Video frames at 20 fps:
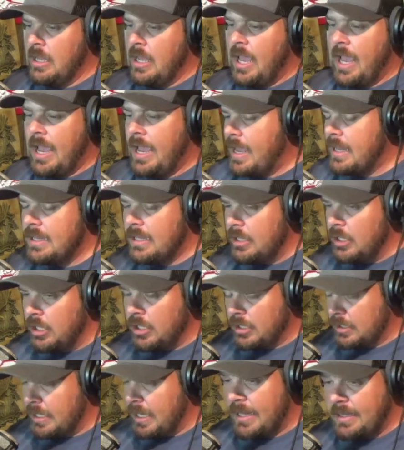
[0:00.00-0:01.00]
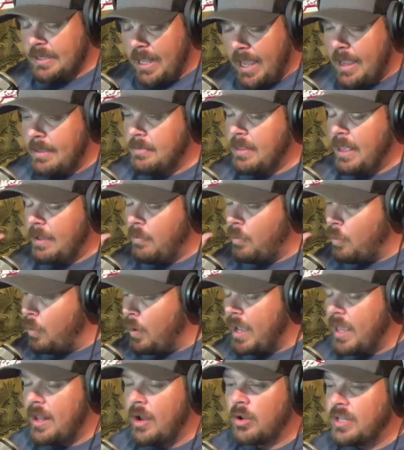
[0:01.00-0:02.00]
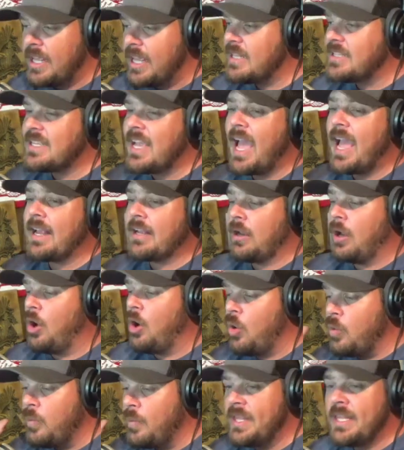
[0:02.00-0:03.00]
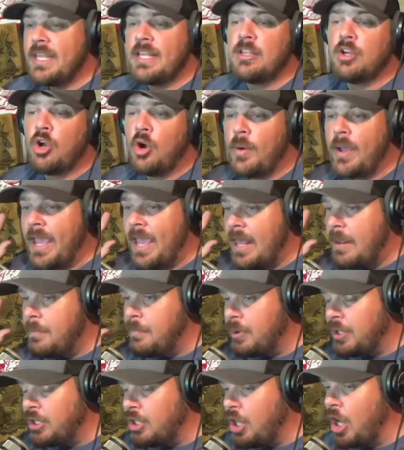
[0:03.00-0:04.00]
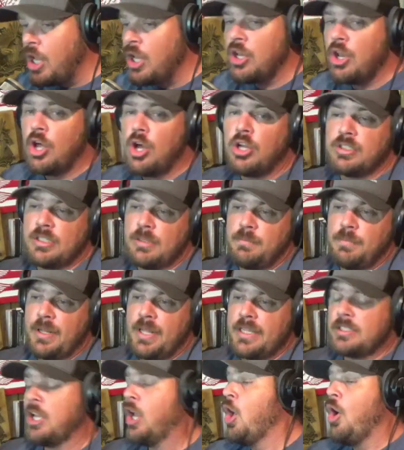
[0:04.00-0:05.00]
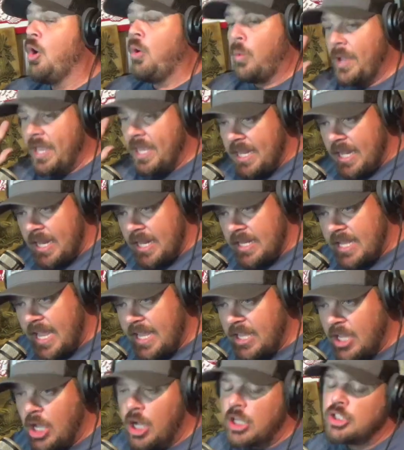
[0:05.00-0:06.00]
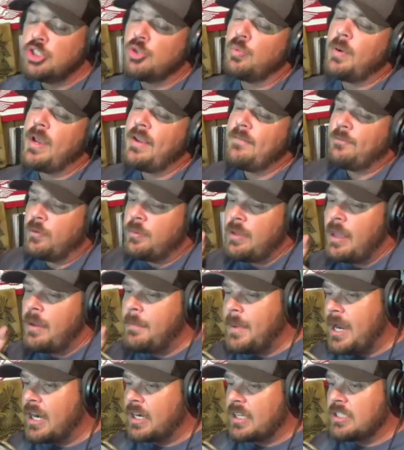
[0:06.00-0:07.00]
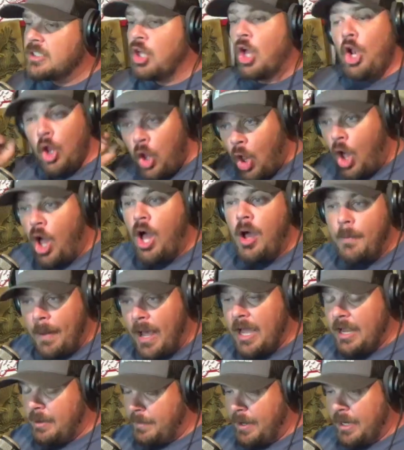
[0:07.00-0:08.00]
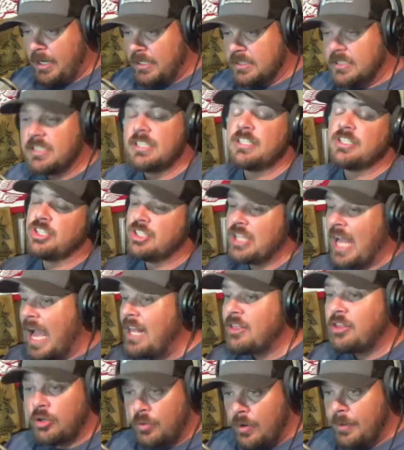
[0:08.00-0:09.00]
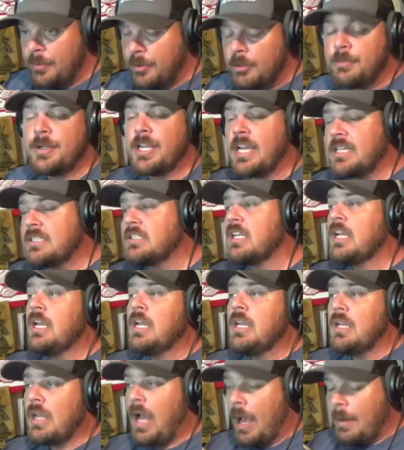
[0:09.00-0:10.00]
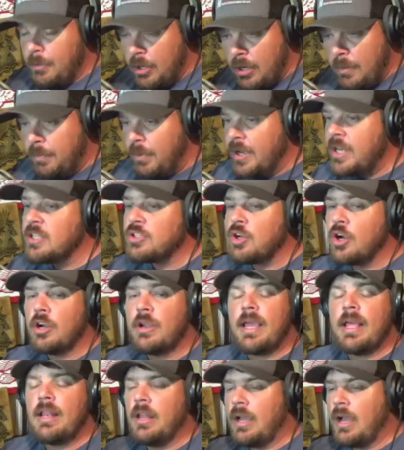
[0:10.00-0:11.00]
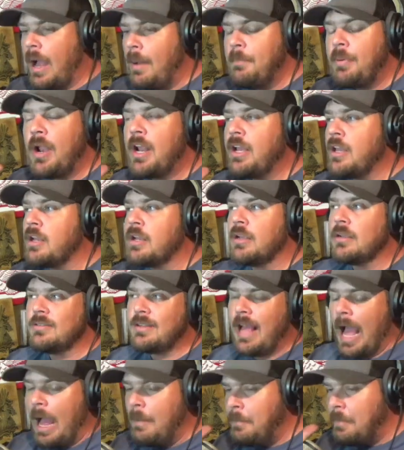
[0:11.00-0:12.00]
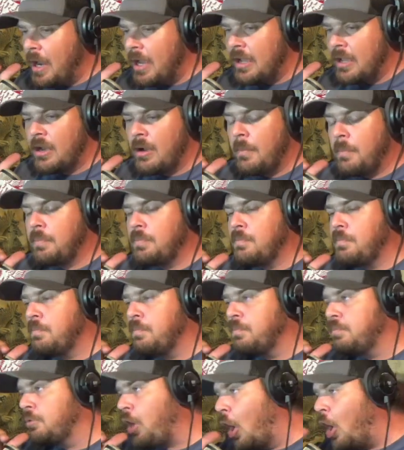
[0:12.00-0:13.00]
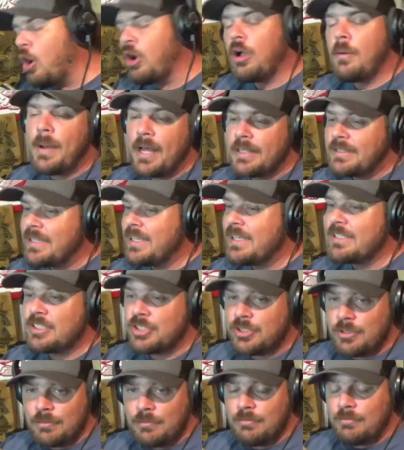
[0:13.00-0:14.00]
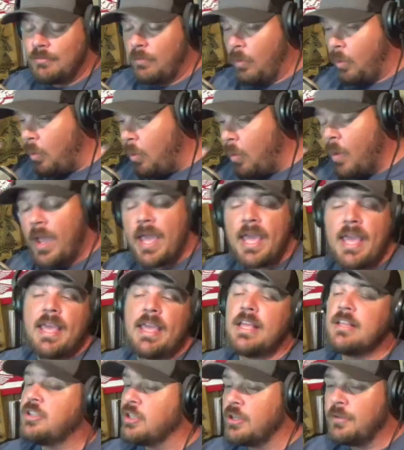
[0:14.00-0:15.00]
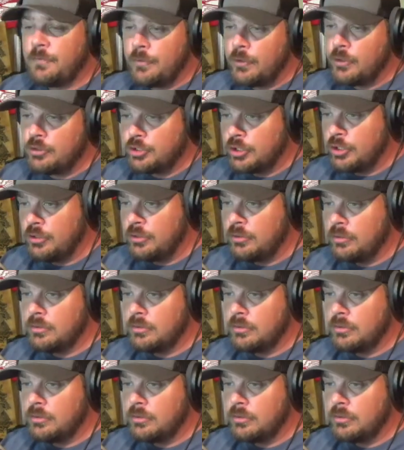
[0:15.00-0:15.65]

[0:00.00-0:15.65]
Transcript: And look, they went on the attack. Oh, we need to go ahead and put gun laws in place. We need to take guns away from the law-abiding American citizen, not the criminal. Because I'm gonna bring this argument. Look, I'm probably gonna talk about this way into the future.